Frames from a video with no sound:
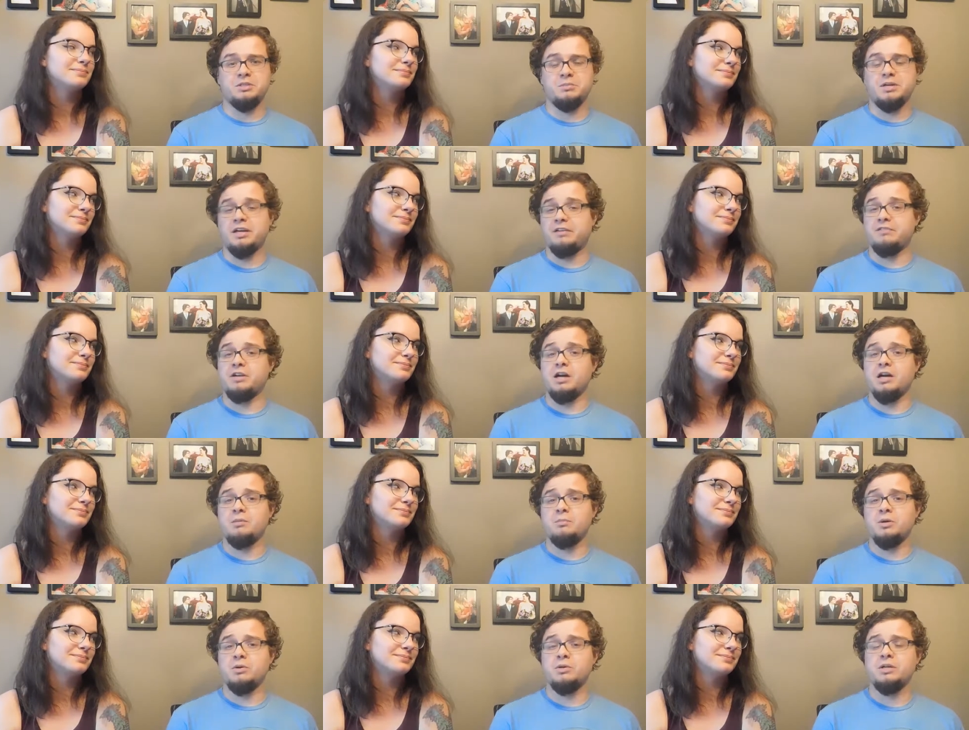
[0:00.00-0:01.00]
Speaker 1: some kind of
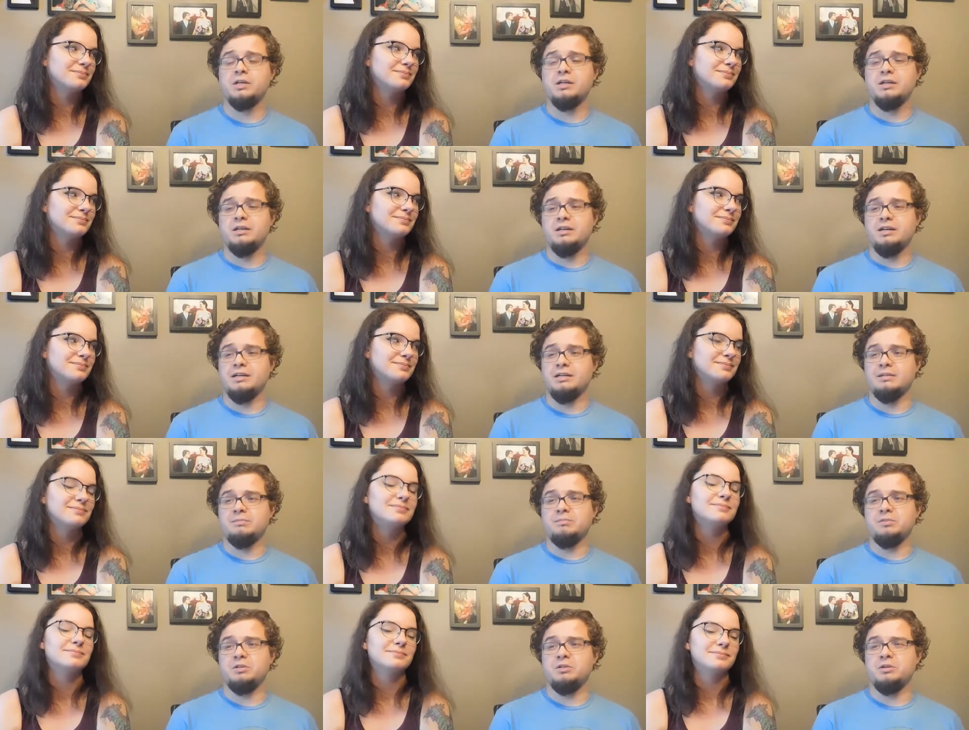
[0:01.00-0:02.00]
god mode,
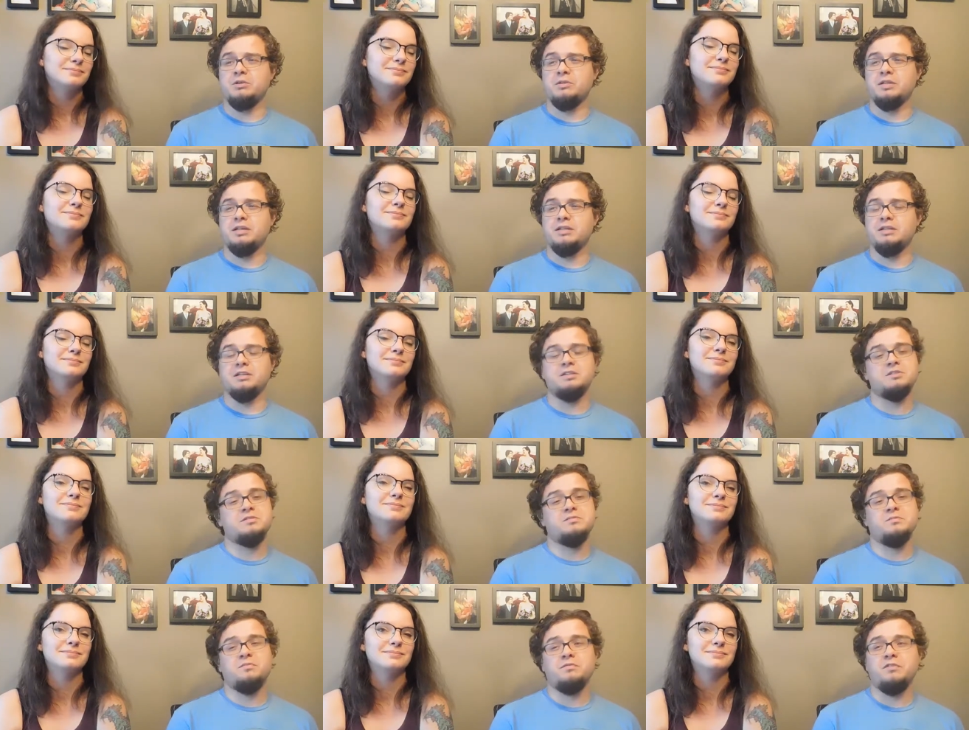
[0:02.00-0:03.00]
you know that
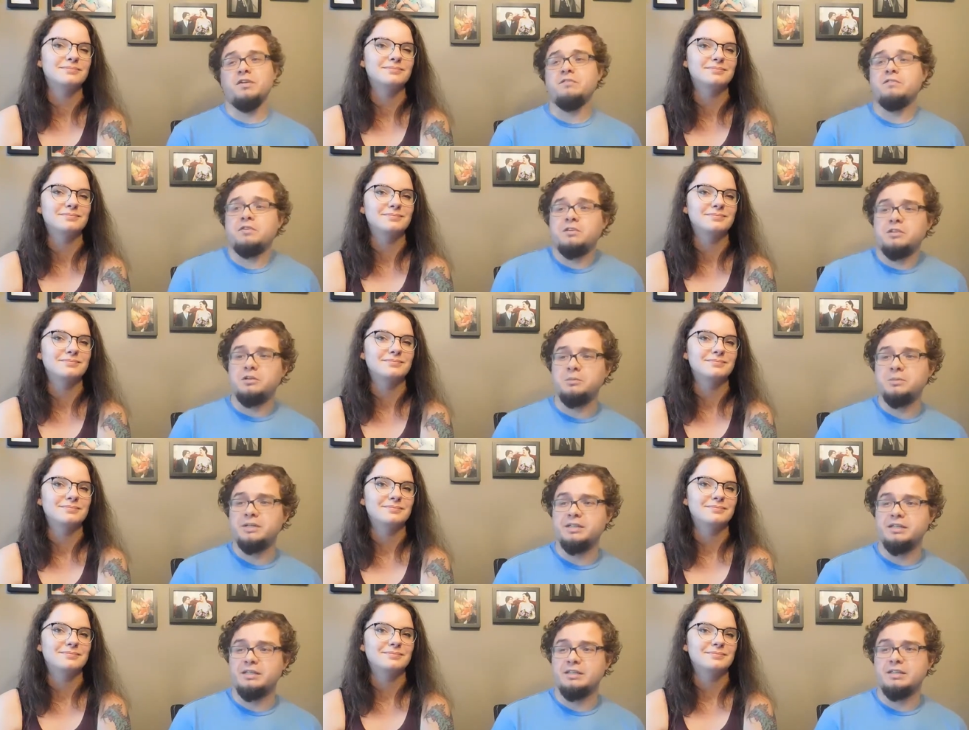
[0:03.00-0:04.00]
it's fun for a little
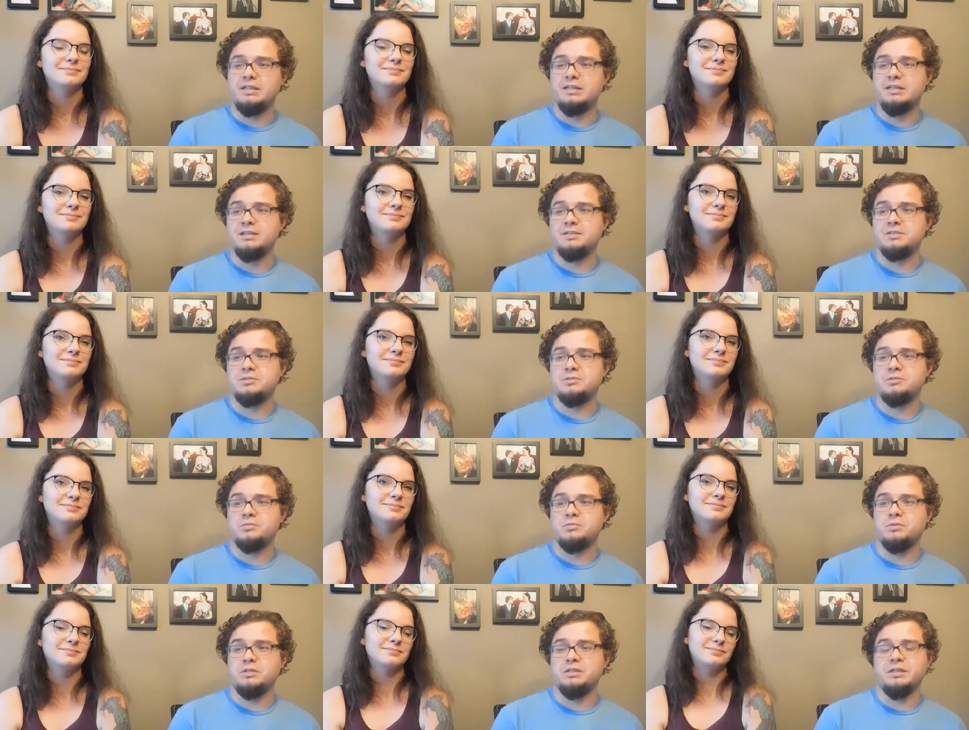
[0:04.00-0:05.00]
bit, and then it gets
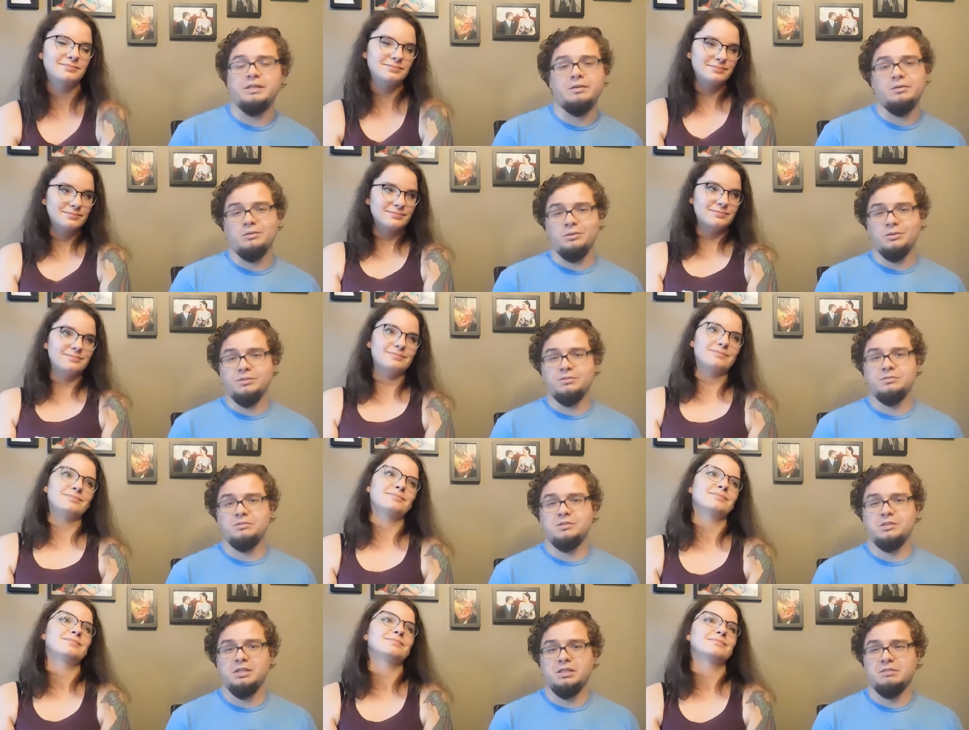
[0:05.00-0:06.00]
really old,
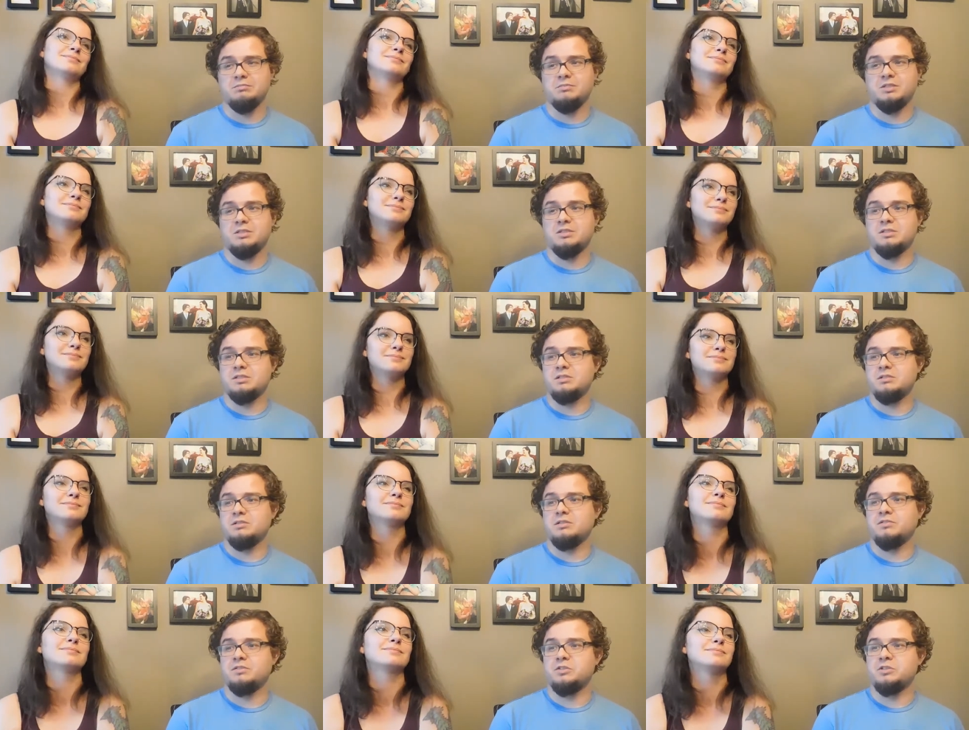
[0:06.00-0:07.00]
because
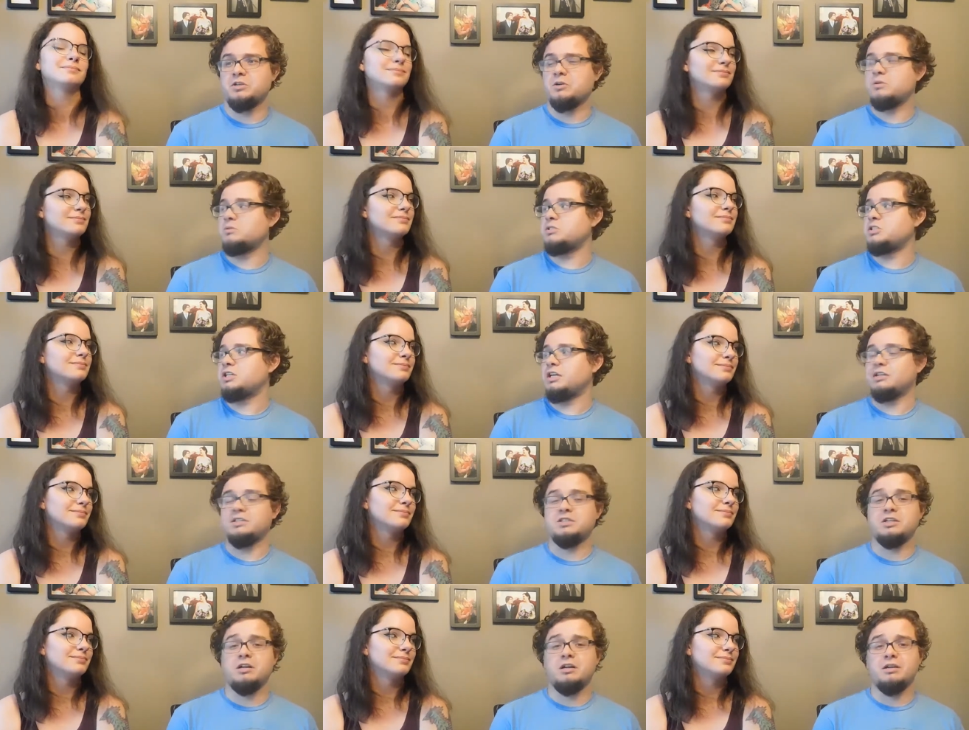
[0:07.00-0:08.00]
if there's no
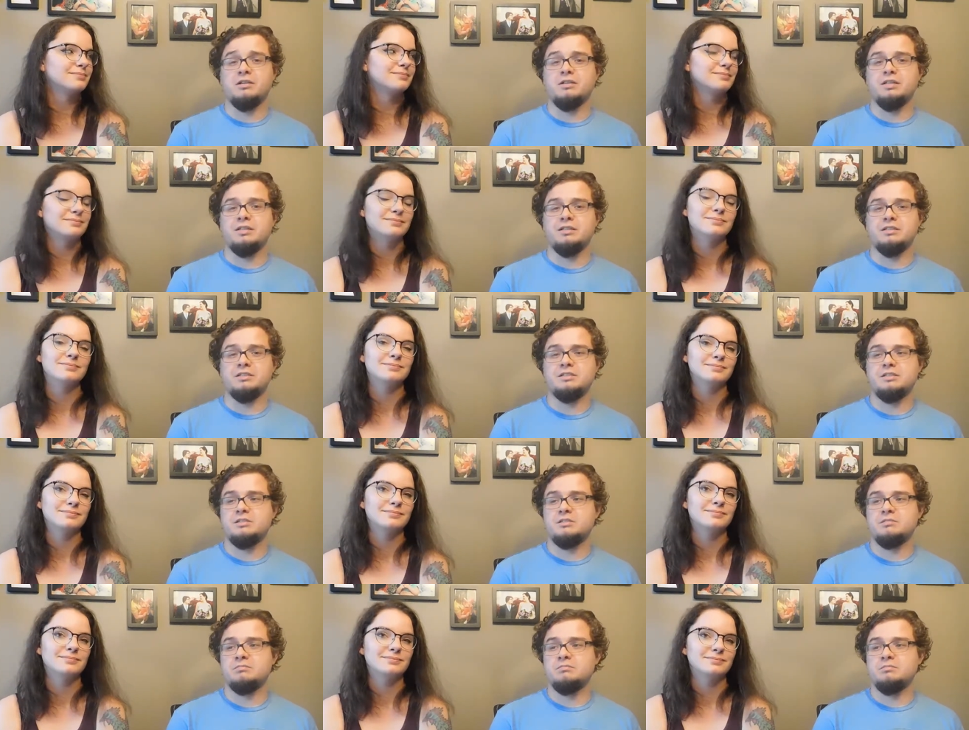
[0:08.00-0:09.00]
challenge at all, then
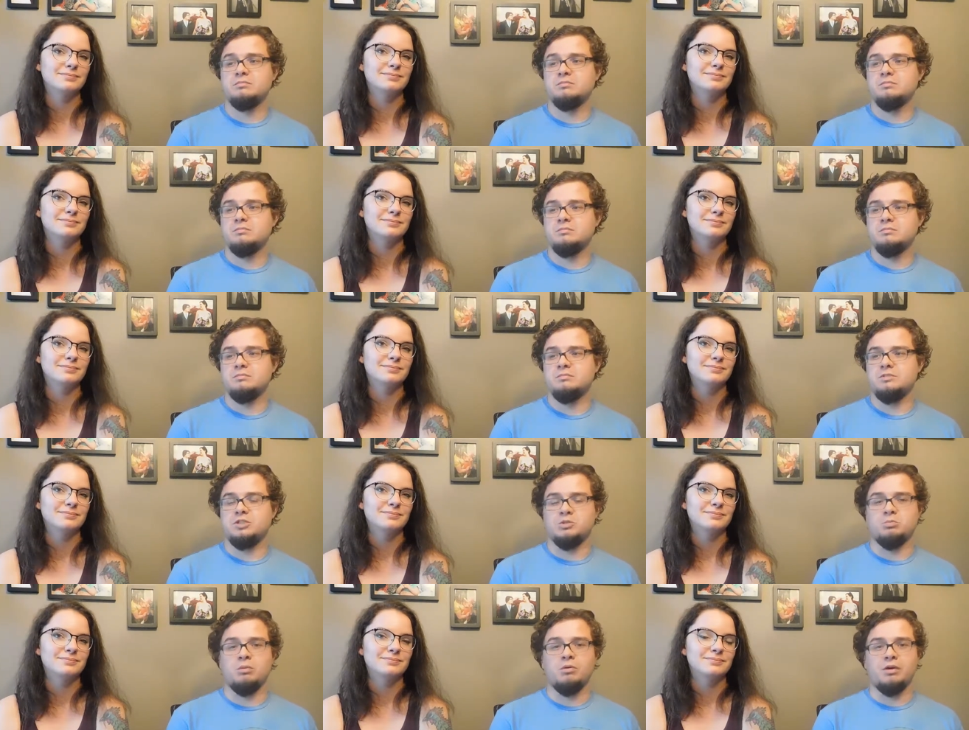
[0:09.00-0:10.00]
it's
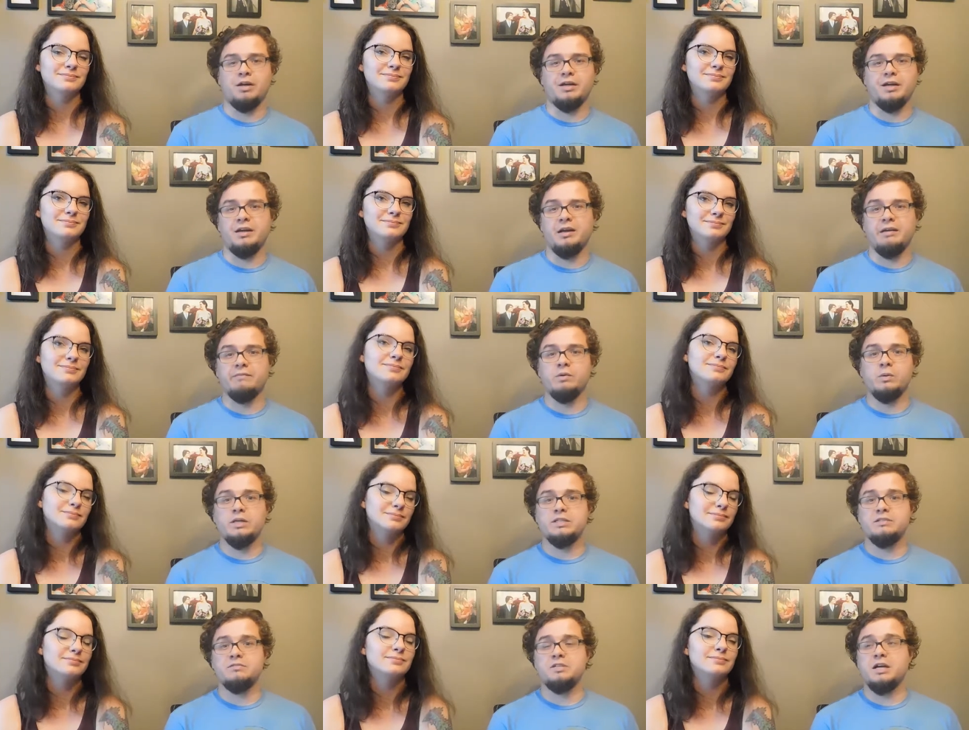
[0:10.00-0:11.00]
just boring and kind of a
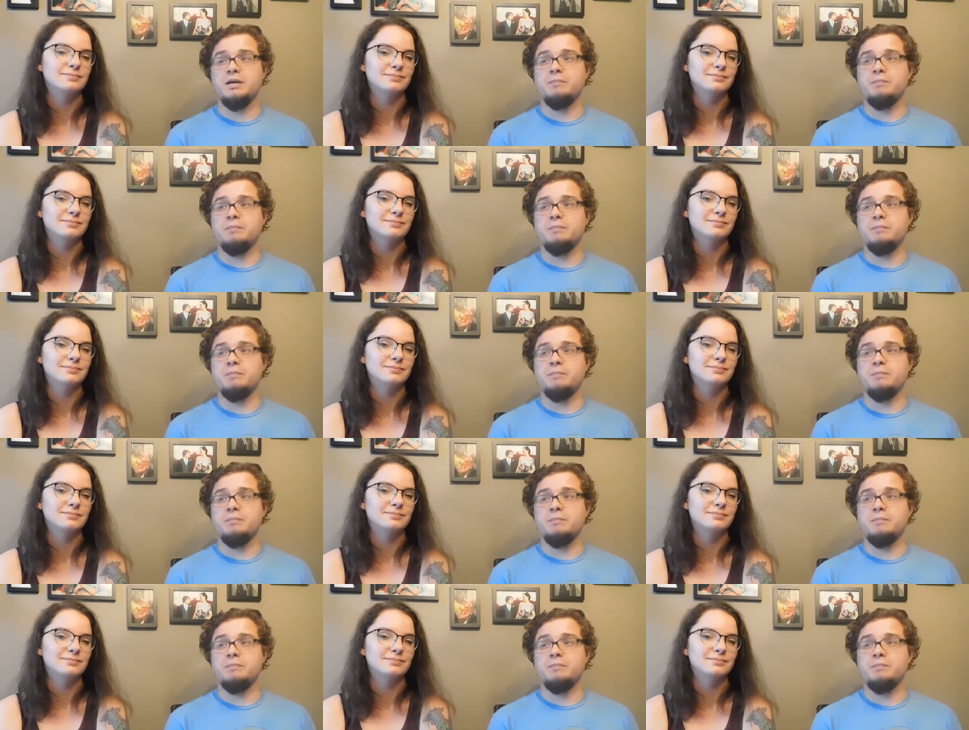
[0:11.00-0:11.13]
waste of